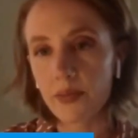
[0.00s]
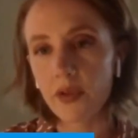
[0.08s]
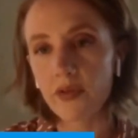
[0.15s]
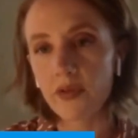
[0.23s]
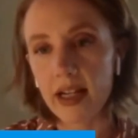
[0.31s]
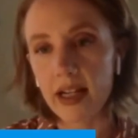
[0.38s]

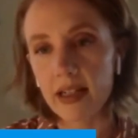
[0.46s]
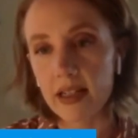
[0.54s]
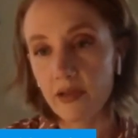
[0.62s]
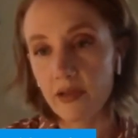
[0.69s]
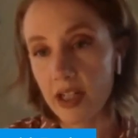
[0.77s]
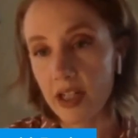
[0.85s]
provided a
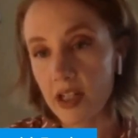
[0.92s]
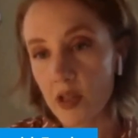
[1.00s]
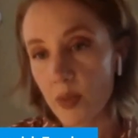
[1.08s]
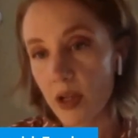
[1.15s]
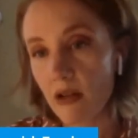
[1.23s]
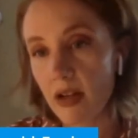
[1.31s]
different
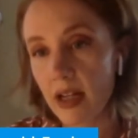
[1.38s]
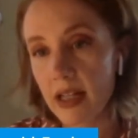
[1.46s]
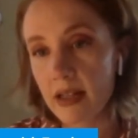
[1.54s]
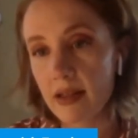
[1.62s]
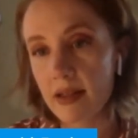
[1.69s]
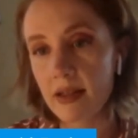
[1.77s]

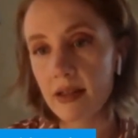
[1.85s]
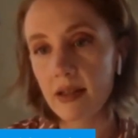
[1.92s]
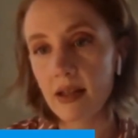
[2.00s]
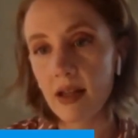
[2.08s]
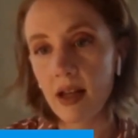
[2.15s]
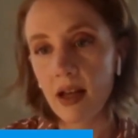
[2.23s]
experience,
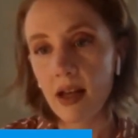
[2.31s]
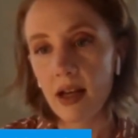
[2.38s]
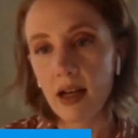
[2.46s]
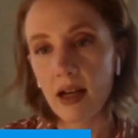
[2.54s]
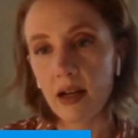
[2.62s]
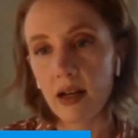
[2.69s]

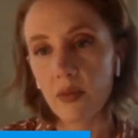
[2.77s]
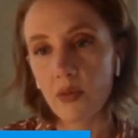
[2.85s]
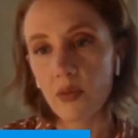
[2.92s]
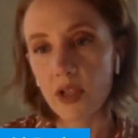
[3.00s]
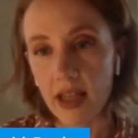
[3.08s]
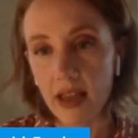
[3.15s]

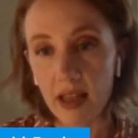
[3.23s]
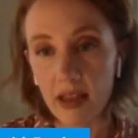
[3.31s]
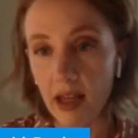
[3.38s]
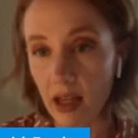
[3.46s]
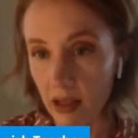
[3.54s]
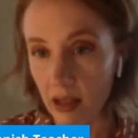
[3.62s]
which I think
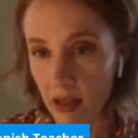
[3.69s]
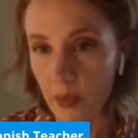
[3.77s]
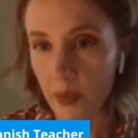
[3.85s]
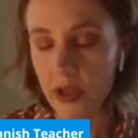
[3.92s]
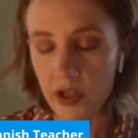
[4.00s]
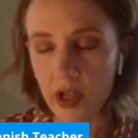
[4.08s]
they
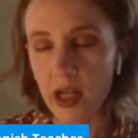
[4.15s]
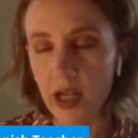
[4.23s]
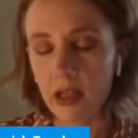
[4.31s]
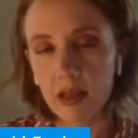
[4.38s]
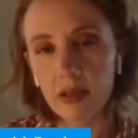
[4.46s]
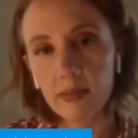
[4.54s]

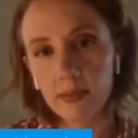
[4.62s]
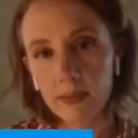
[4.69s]
appreciated.